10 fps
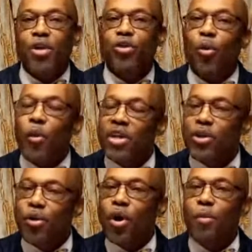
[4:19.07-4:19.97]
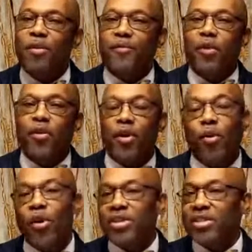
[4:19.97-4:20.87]
So when you go before the
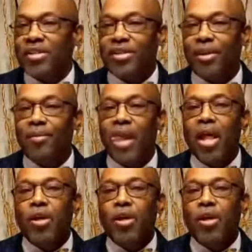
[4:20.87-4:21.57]
court system,